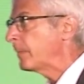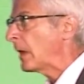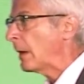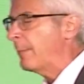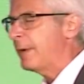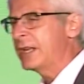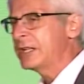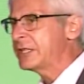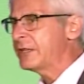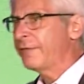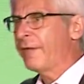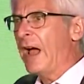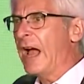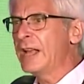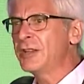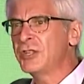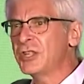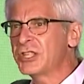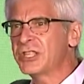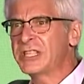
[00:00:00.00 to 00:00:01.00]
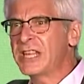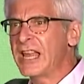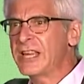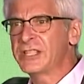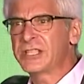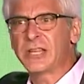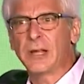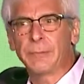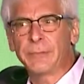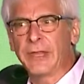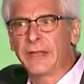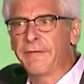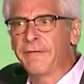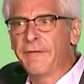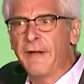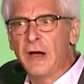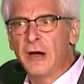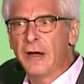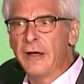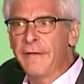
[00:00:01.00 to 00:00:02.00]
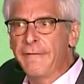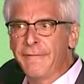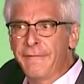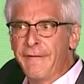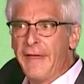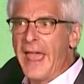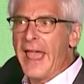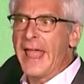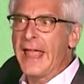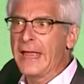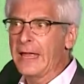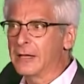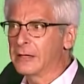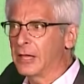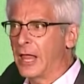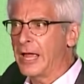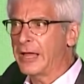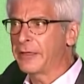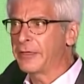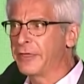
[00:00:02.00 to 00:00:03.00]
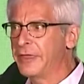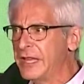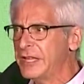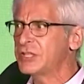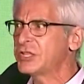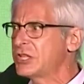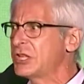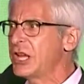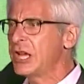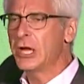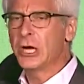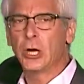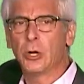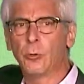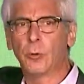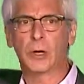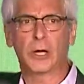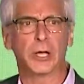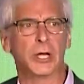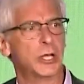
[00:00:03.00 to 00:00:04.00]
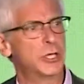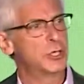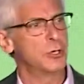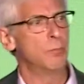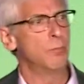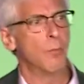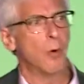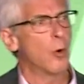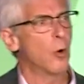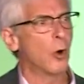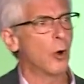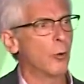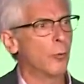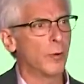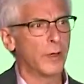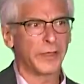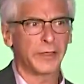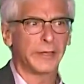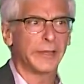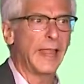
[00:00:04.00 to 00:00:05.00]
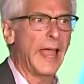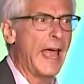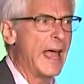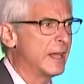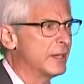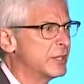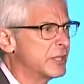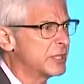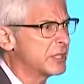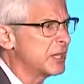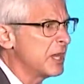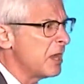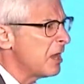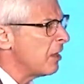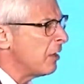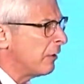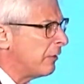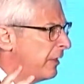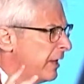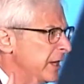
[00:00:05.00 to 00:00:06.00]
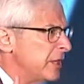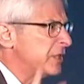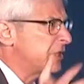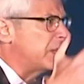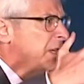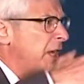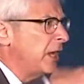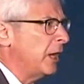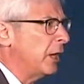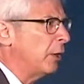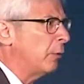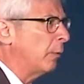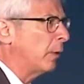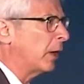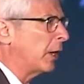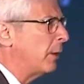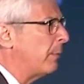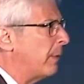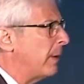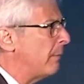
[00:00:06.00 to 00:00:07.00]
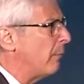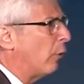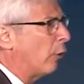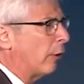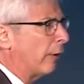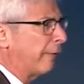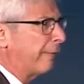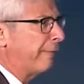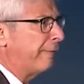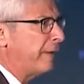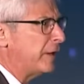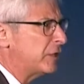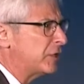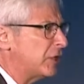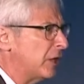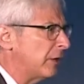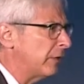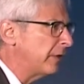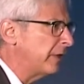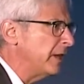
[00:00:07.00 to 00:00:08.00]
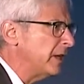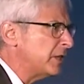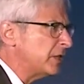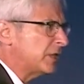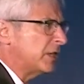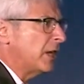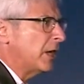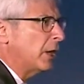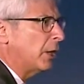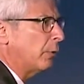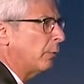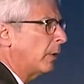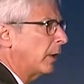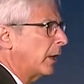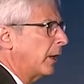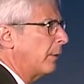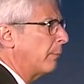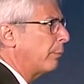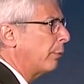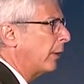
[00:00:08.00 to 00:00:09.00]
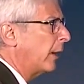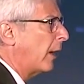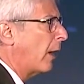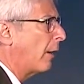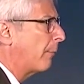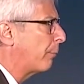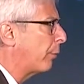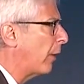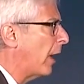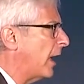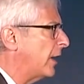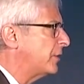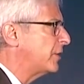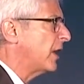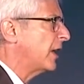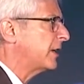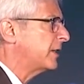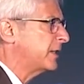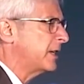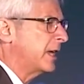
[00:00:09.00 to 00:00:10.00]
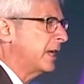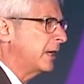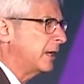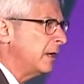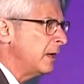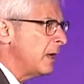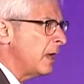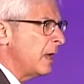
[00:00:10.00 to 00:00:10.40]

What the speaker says: Because if I just say something very vague, like this year we're going to do more with less, this year we're going to be more efficient, this year we're going to bring our projects in